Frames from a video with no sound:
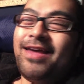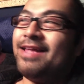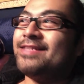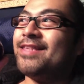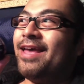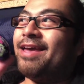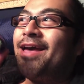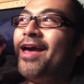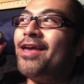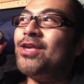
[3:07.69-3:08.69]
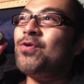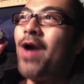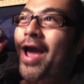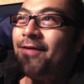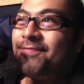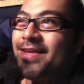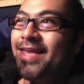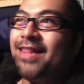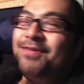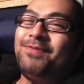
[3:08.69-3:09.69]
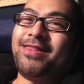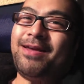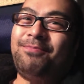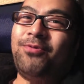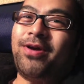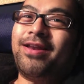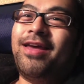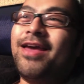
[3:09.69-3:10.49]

it's like you have to get them at that point.